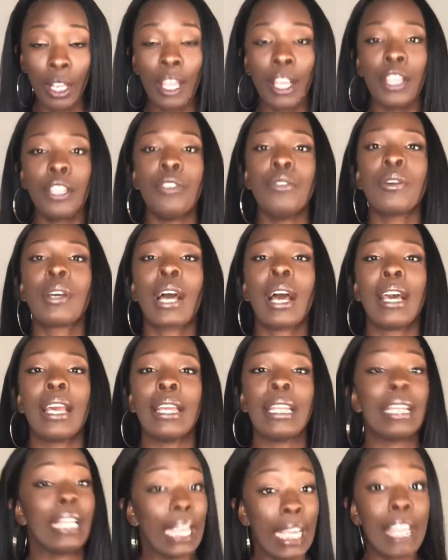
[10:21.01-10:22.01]
you kind
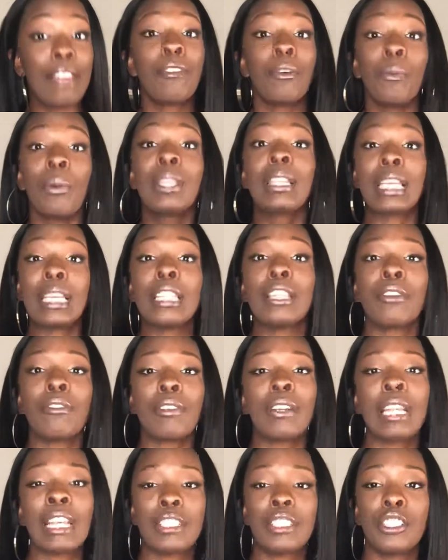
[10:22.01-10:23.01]
even within the
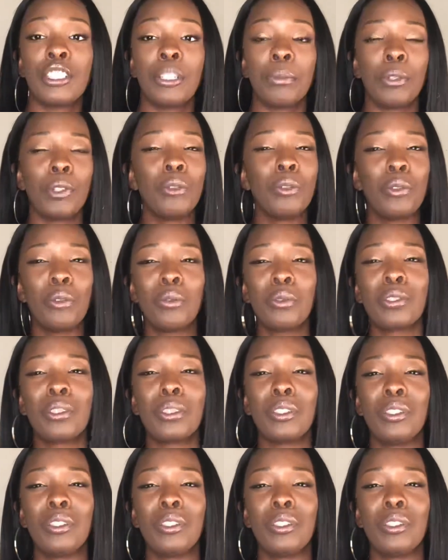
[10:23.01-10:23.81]
relationship you use